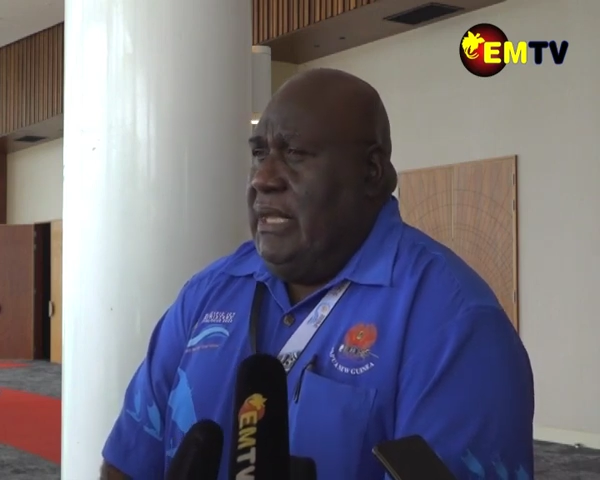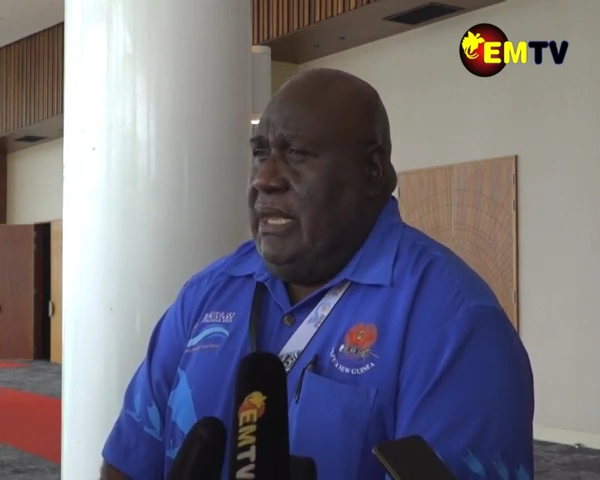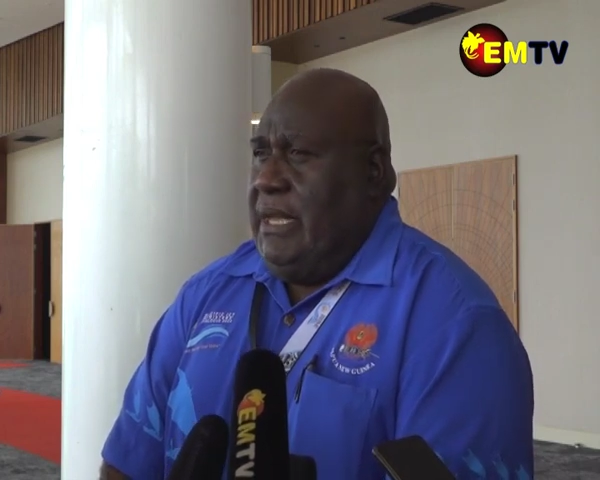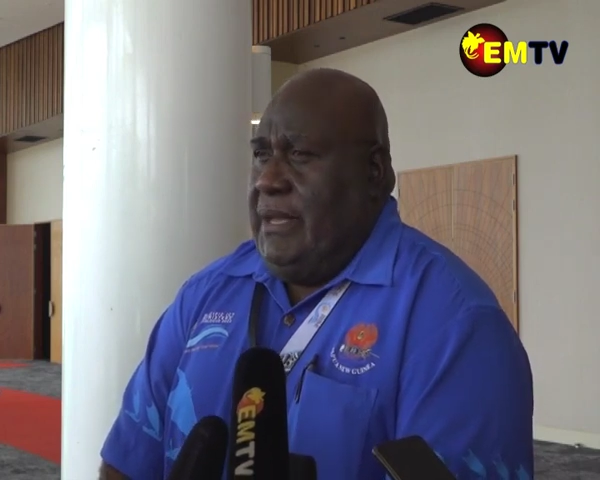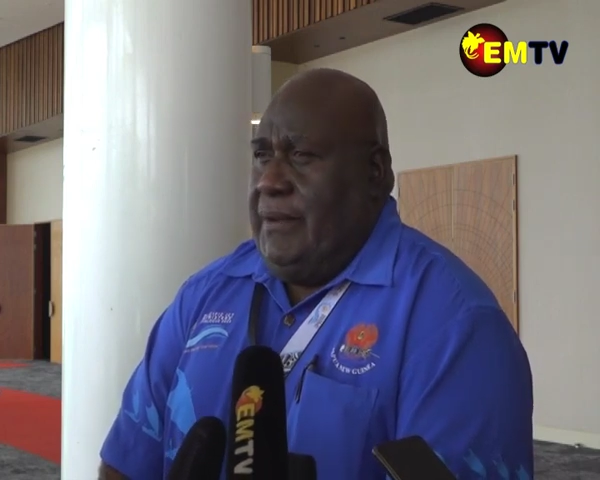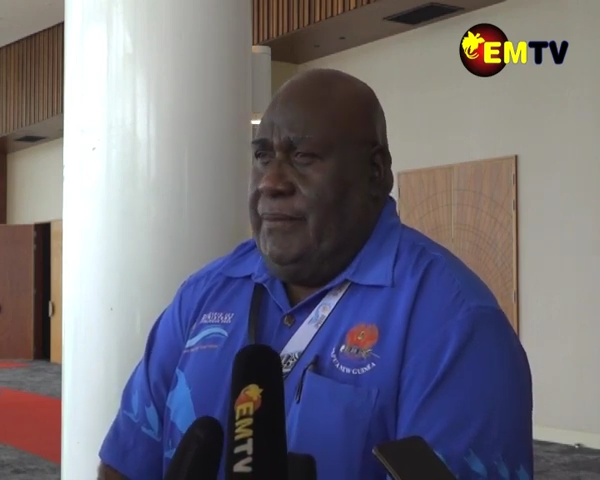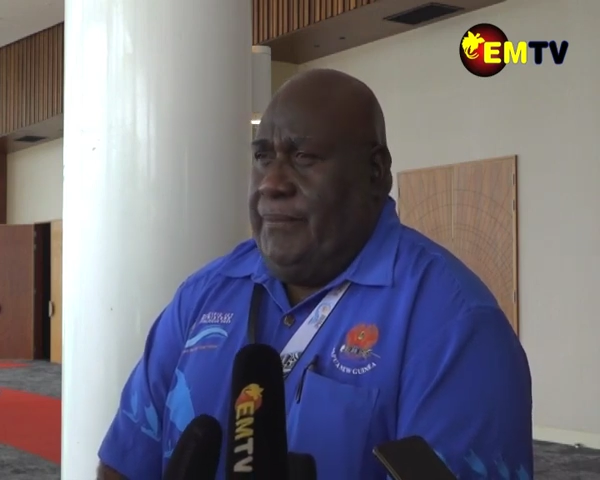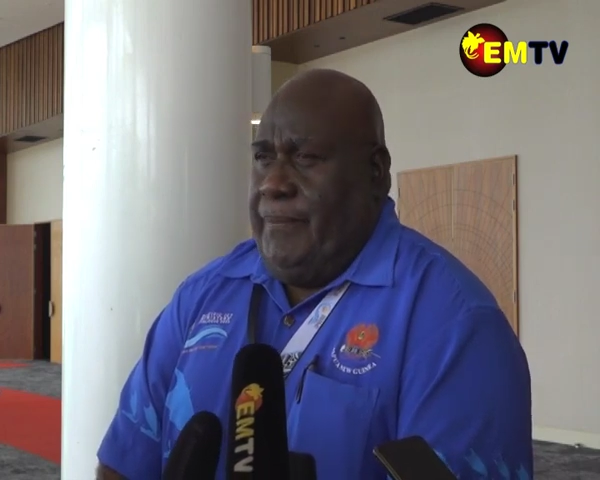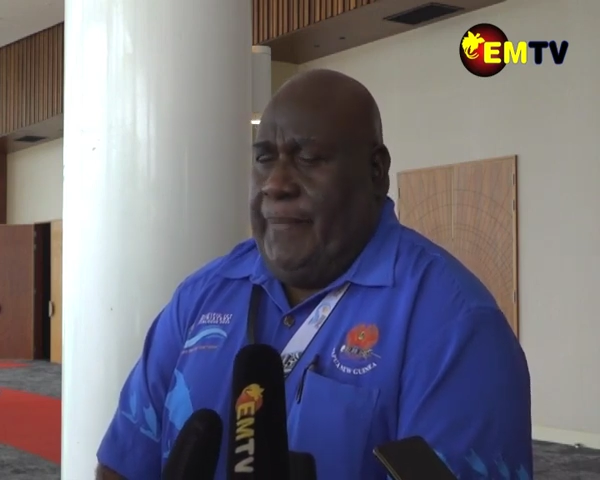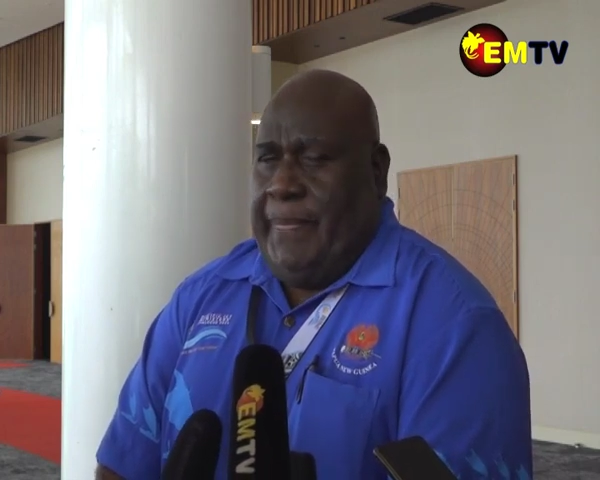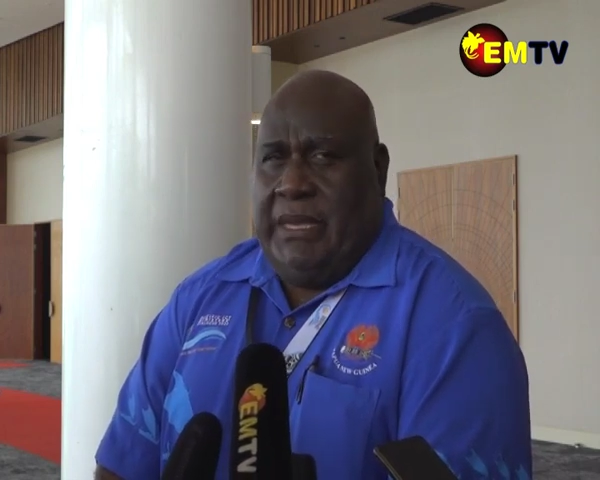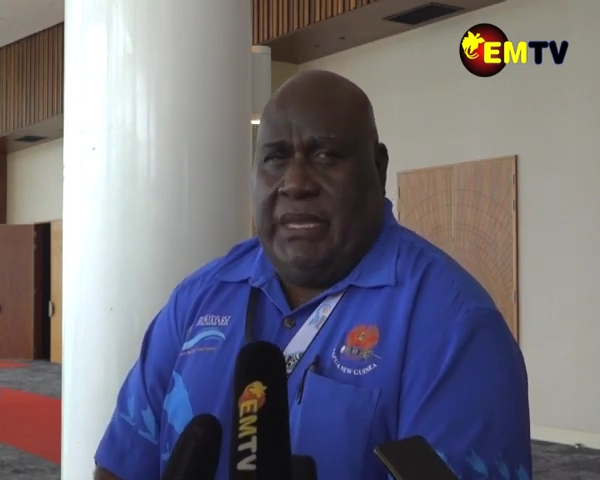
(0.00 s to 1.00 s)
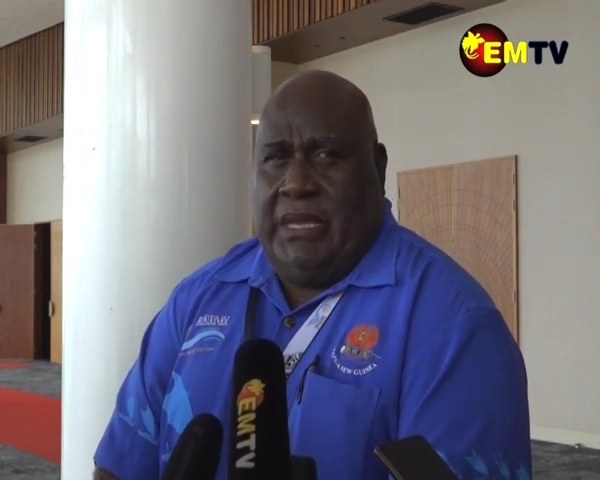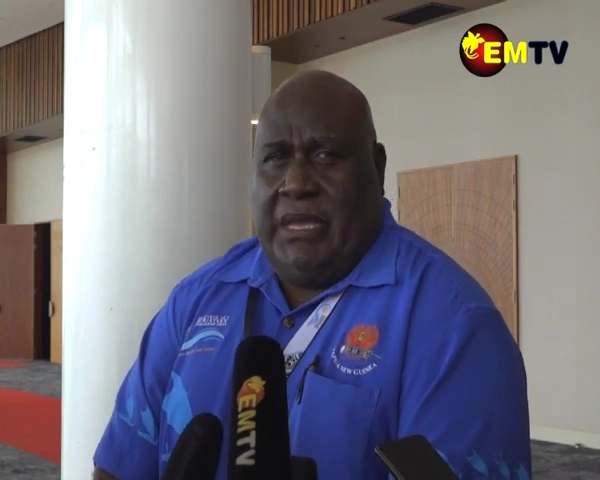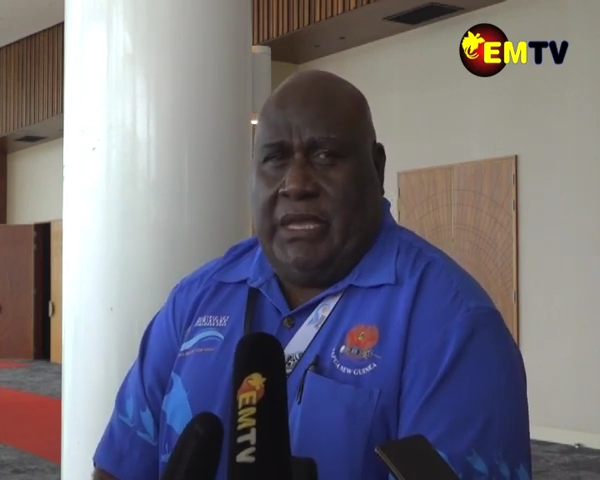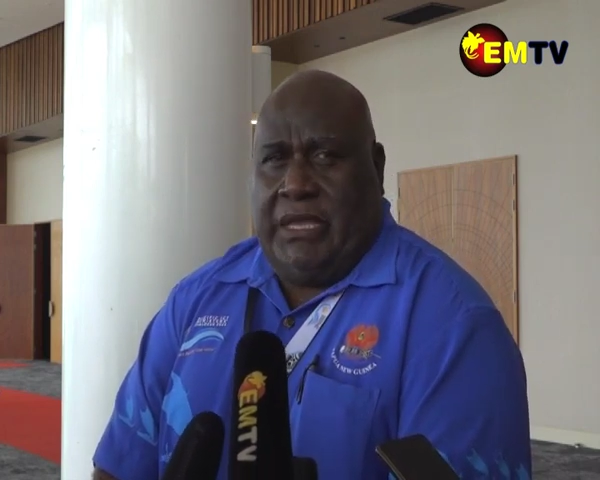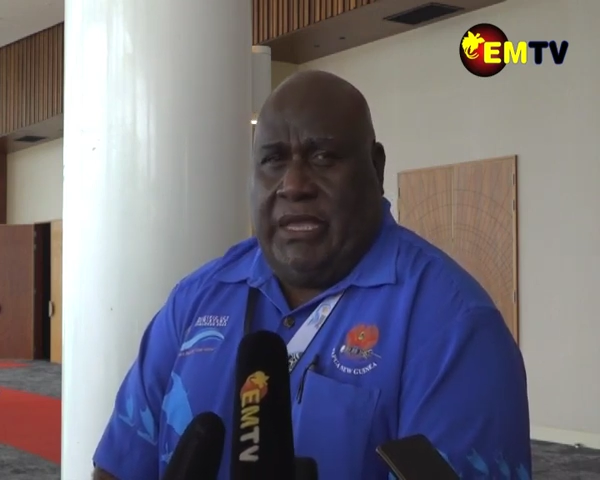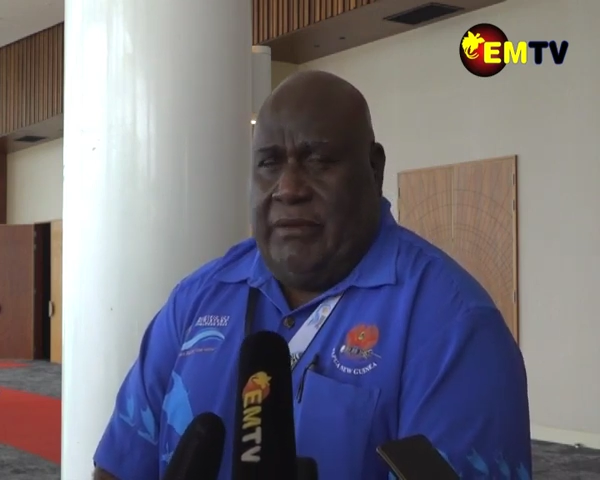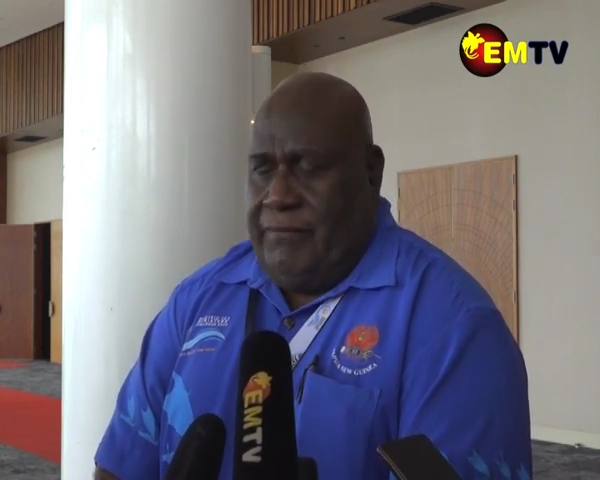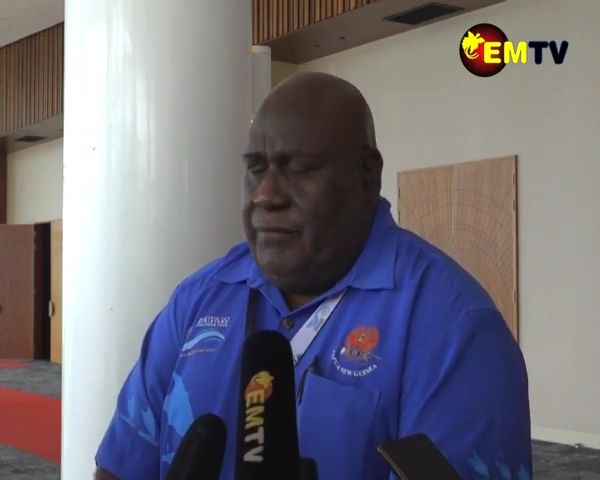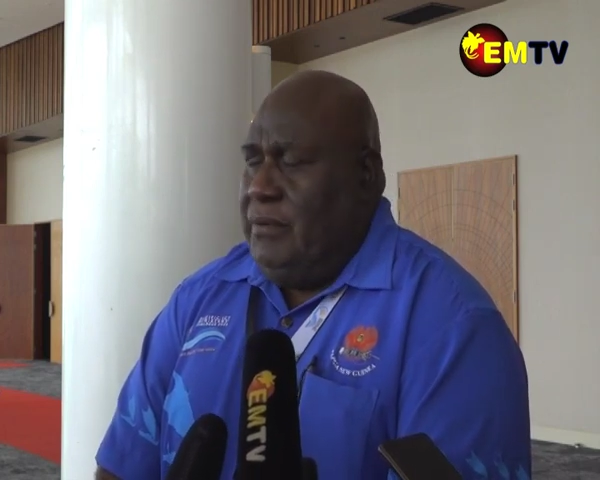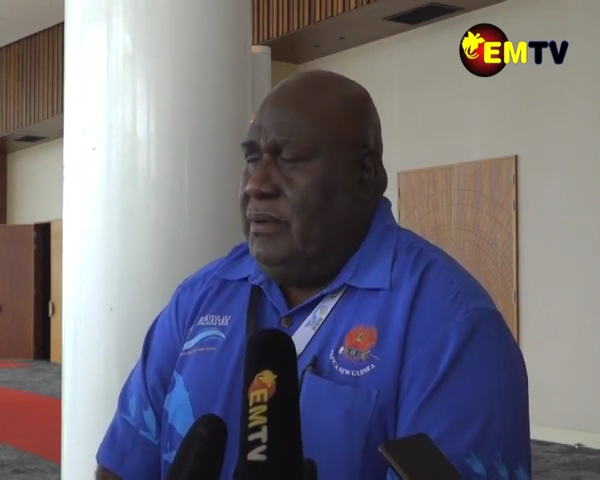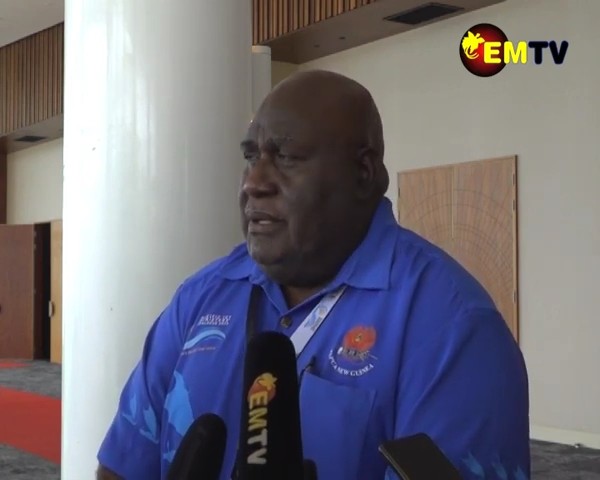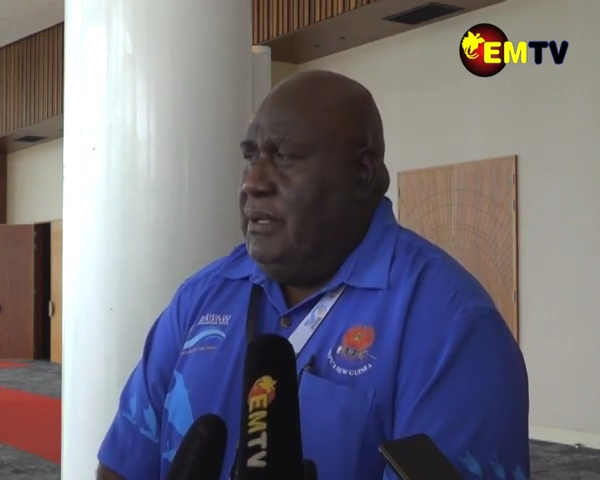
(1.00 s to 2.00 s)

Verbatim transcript: um, uh, careful.